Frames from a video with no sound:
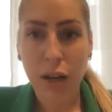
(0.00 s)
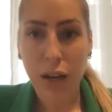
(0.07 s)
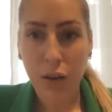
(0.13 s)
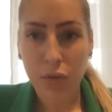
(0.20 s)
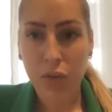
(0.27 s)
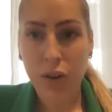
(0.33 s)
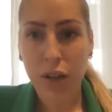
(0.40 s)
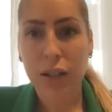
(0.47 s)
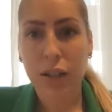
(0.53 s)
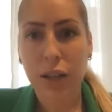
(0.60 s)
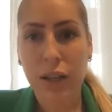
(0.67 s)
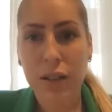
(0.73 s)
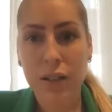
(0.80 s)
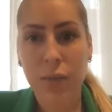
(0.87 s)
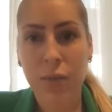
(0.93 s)
air freight
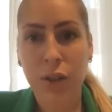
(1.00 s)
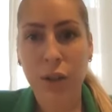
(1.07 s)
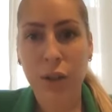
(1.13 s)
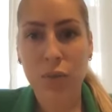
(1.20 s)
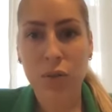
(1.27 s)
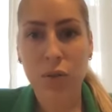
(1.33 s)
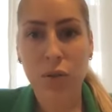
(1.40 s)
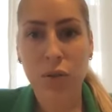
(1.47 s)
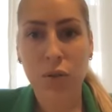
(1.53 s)
can sometimes